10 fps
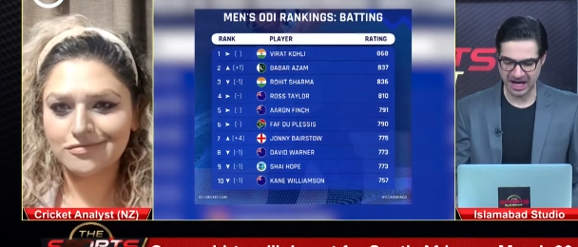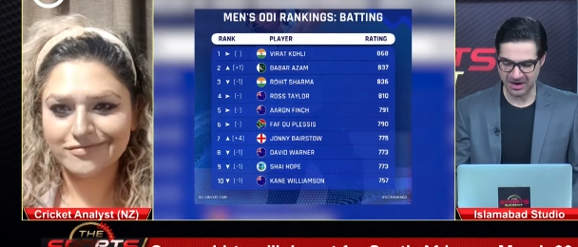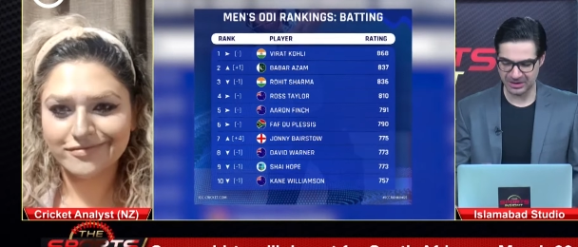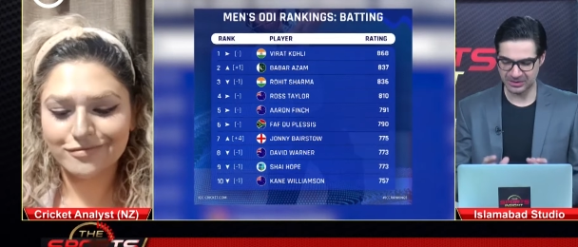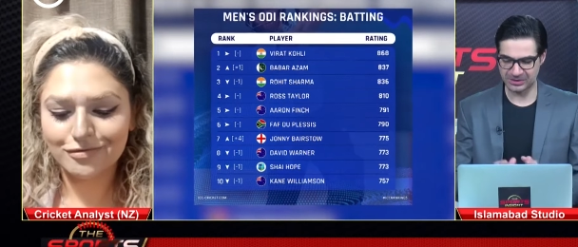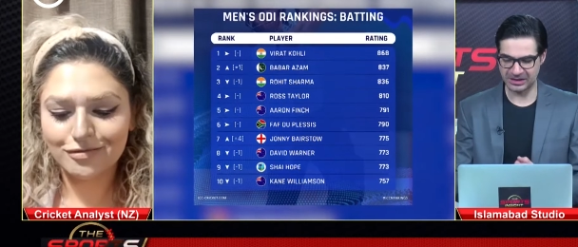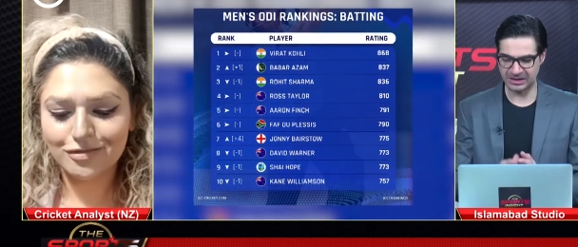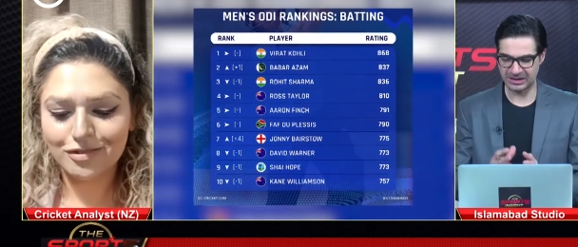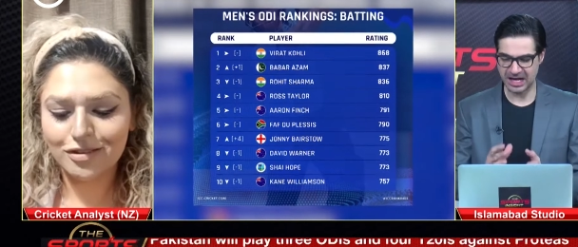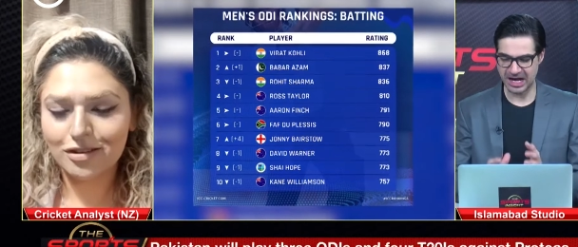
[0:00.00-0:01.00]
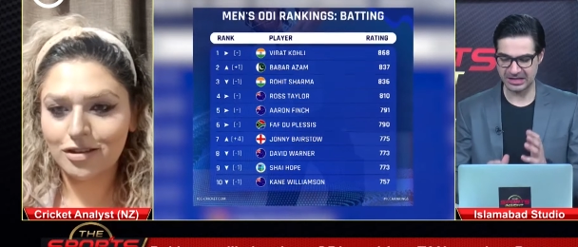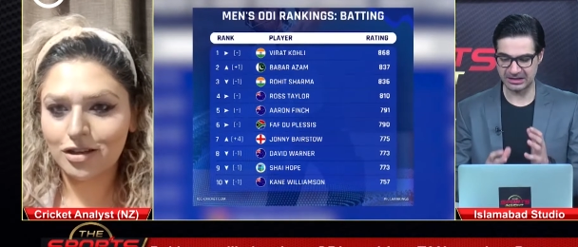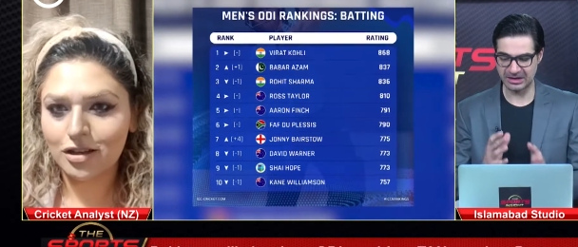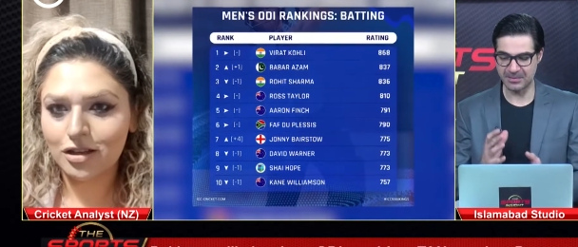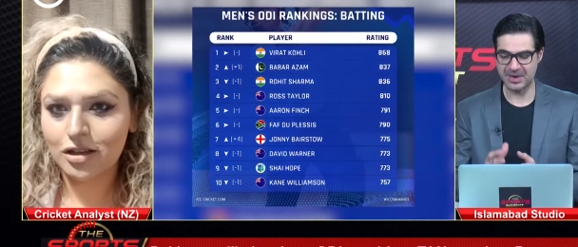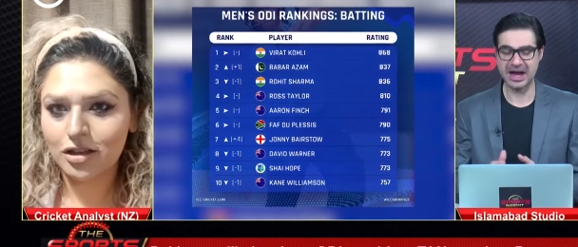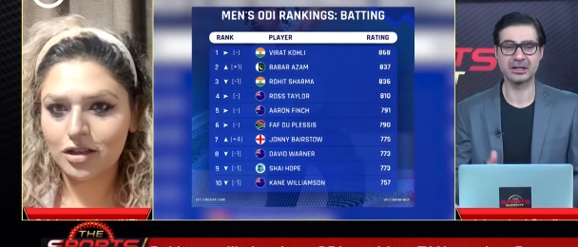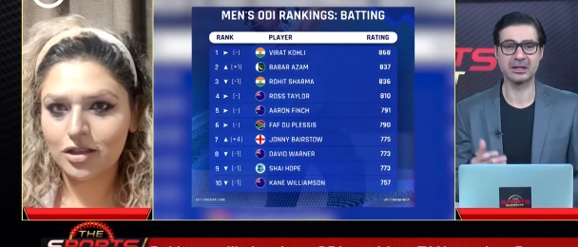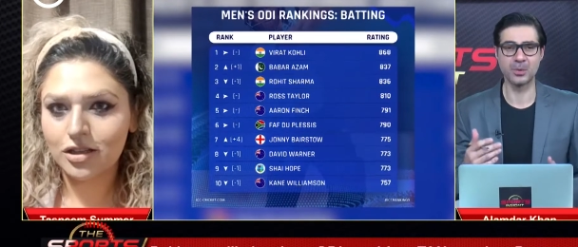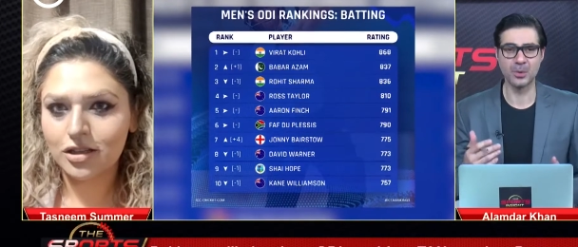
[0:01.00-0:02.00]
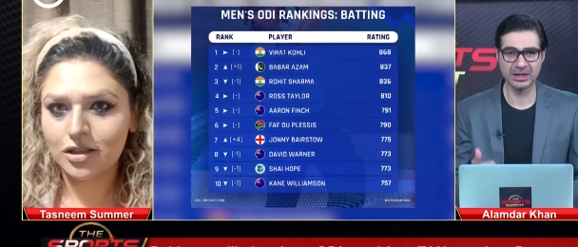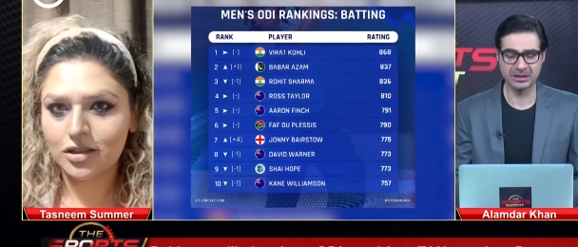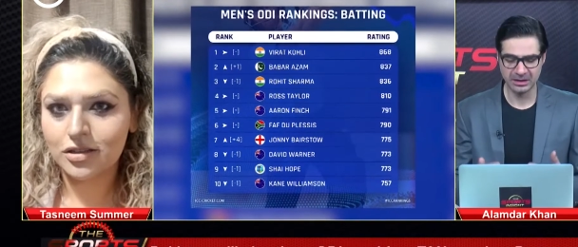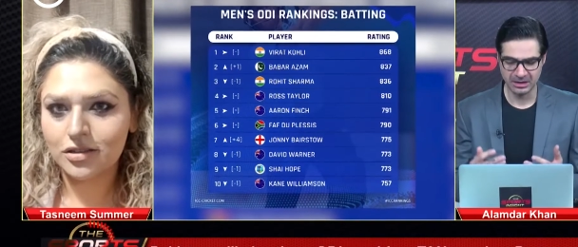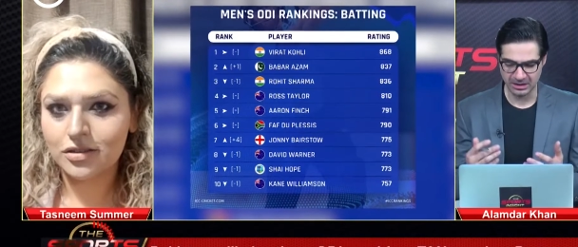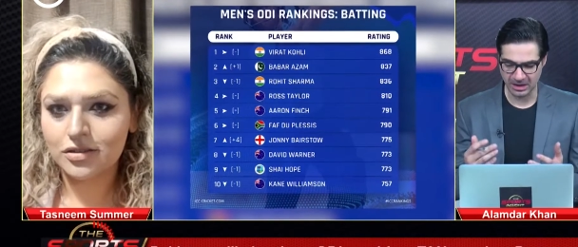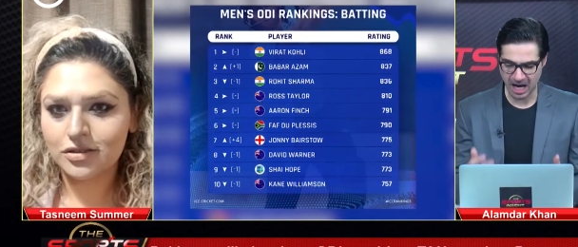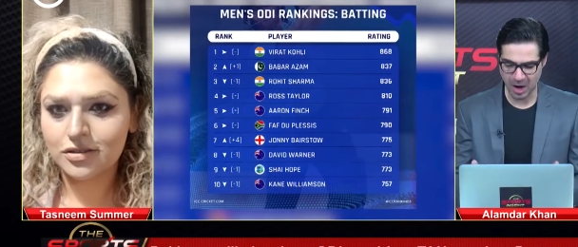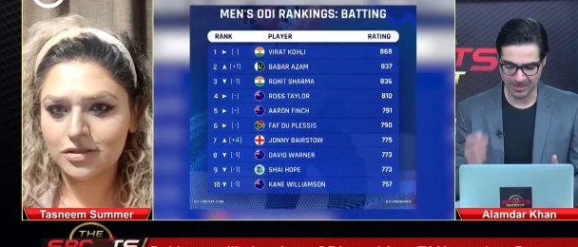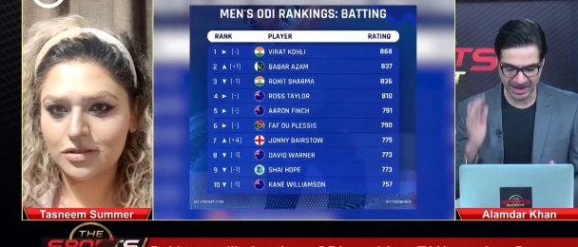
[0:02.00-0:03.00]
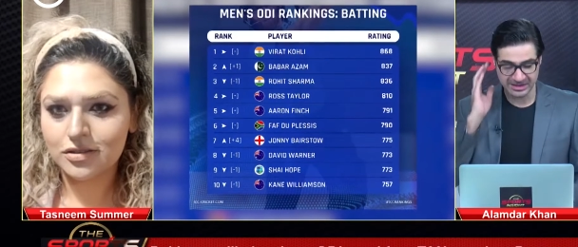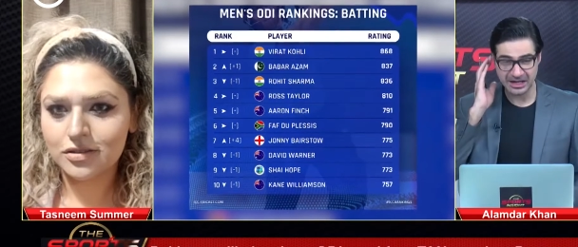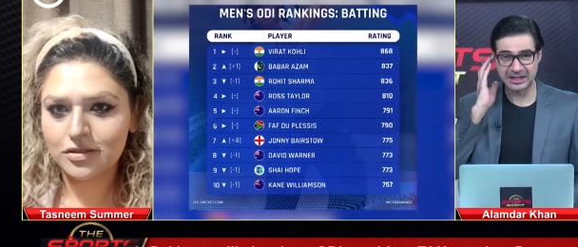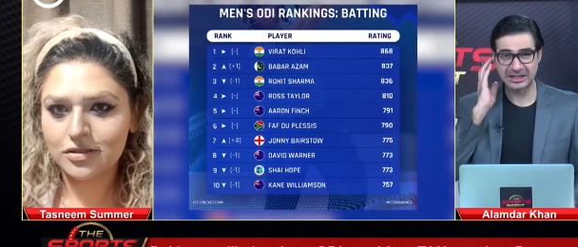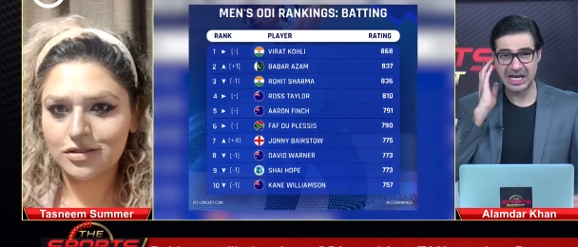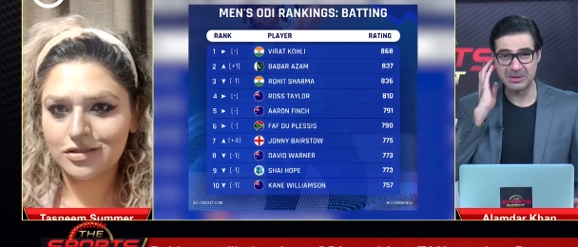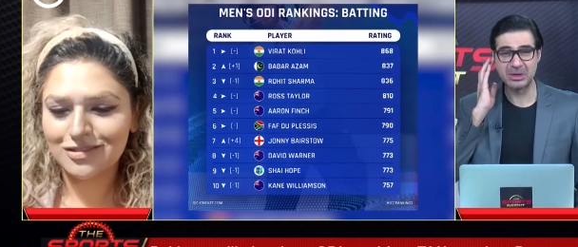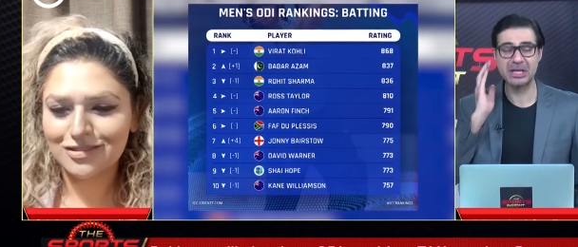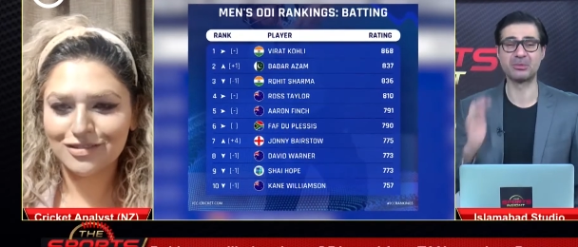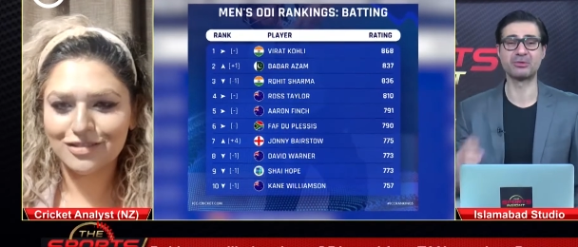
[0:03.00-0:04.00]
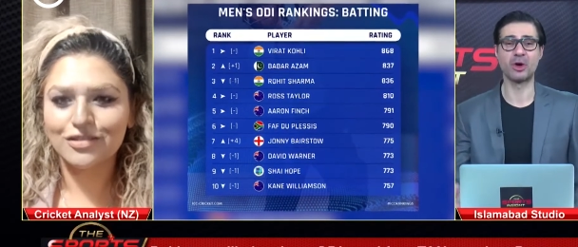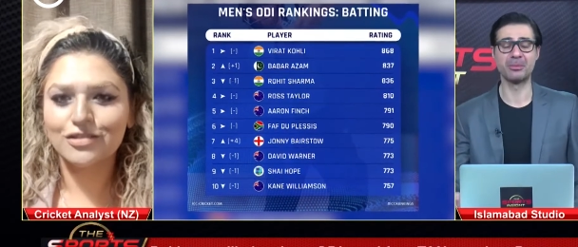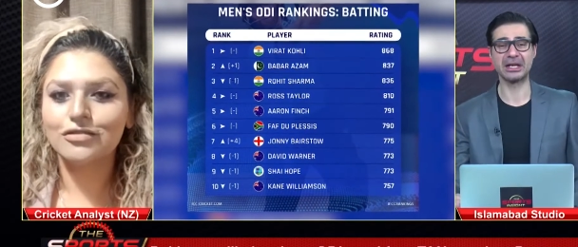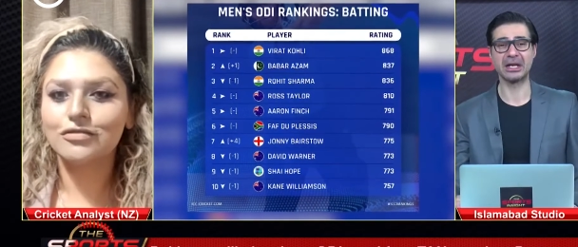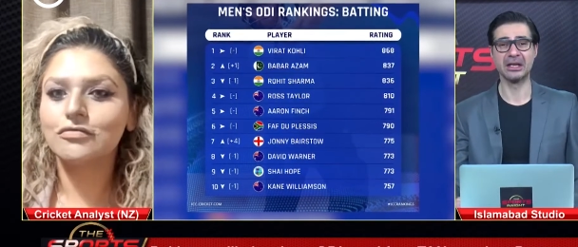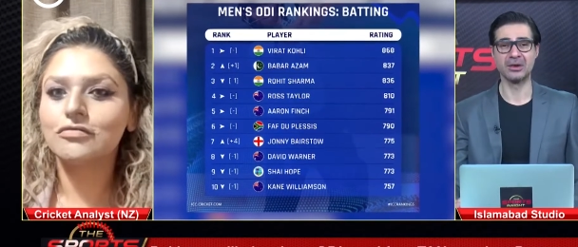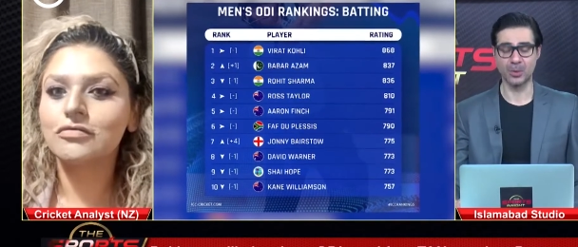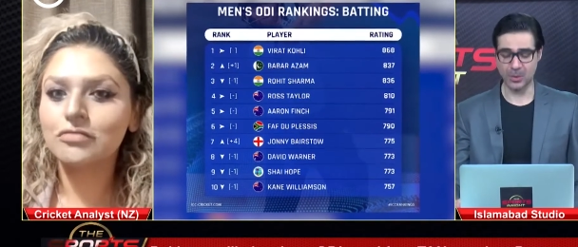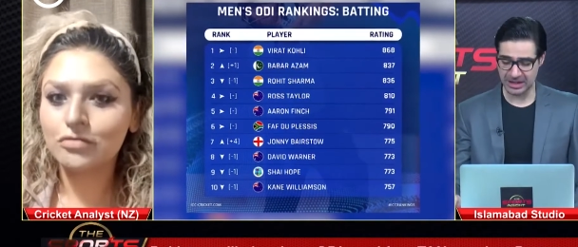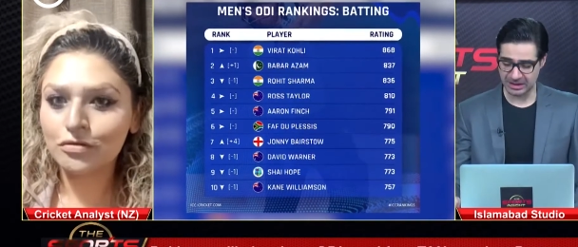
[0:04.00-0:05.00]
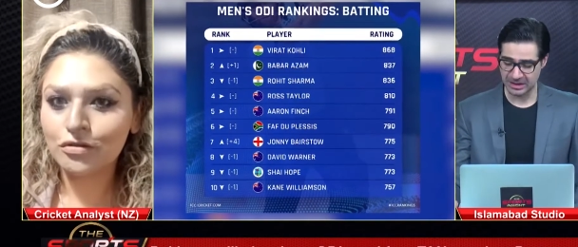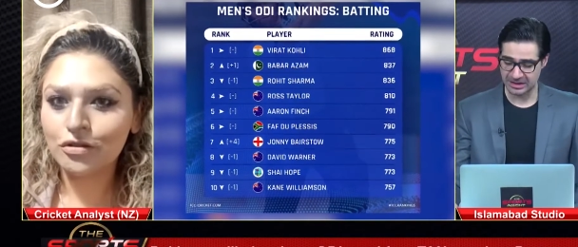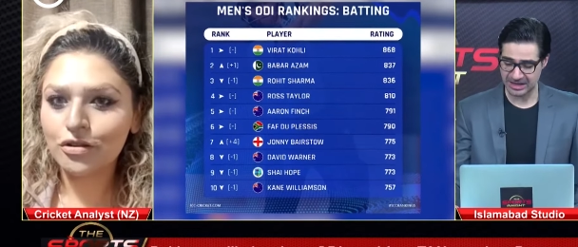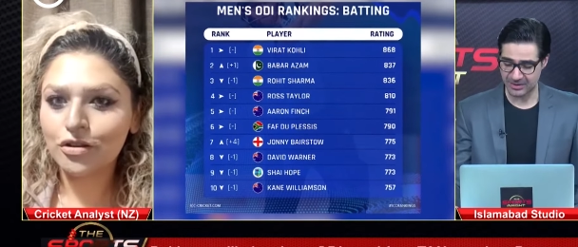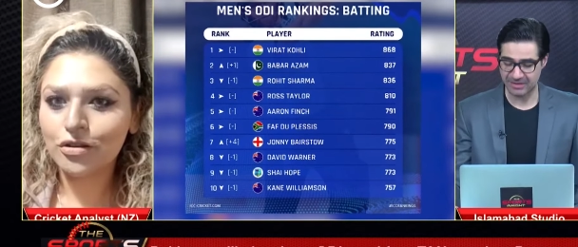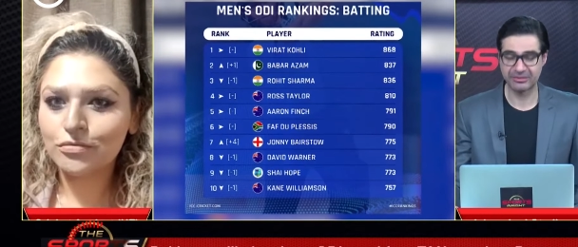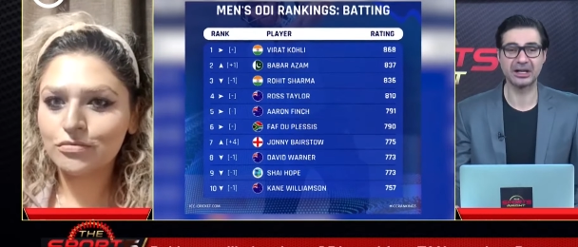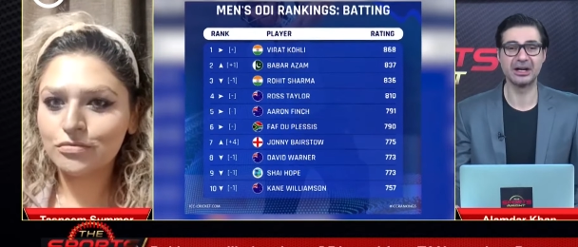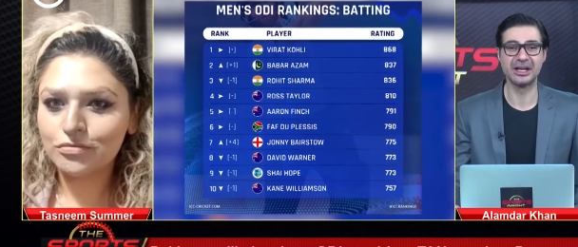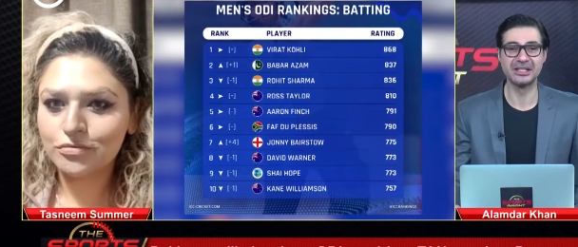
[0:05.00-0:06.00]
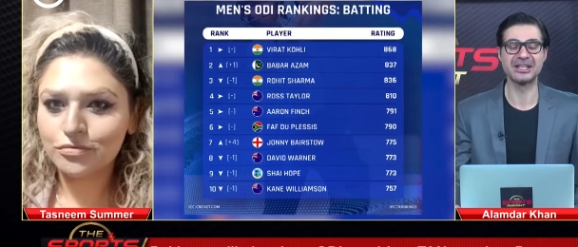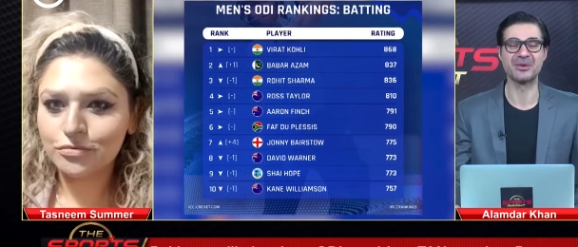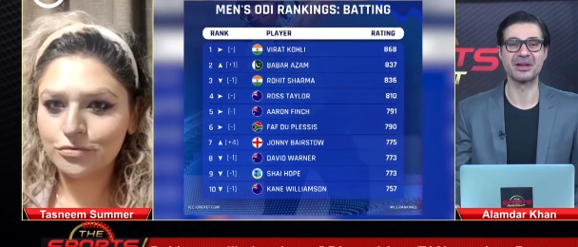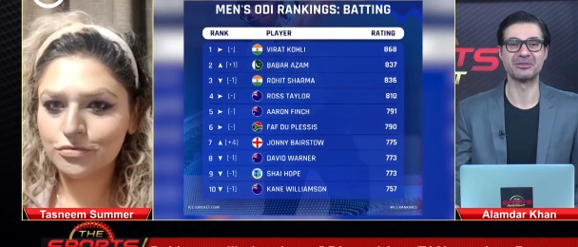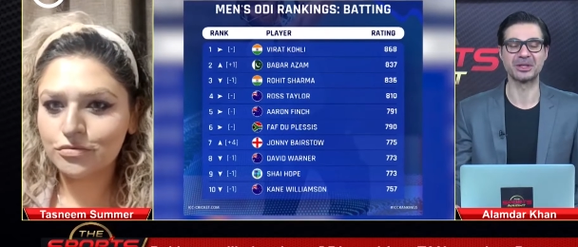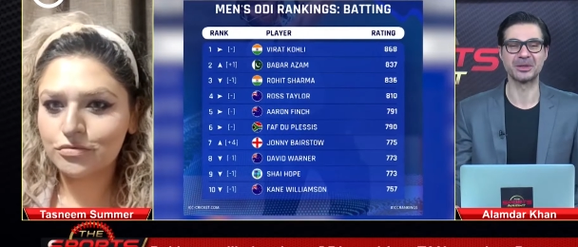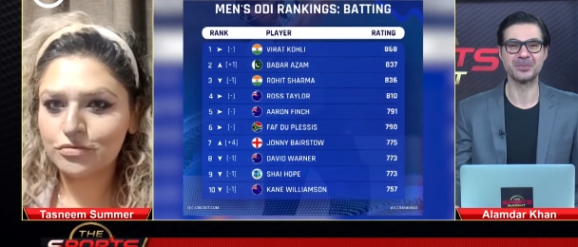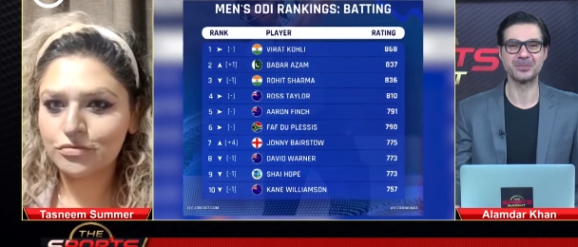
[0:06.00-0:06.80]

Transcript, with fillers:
Speaker 1: How do you see that impact with how Pakistan can be performing with South Africa in South Africa?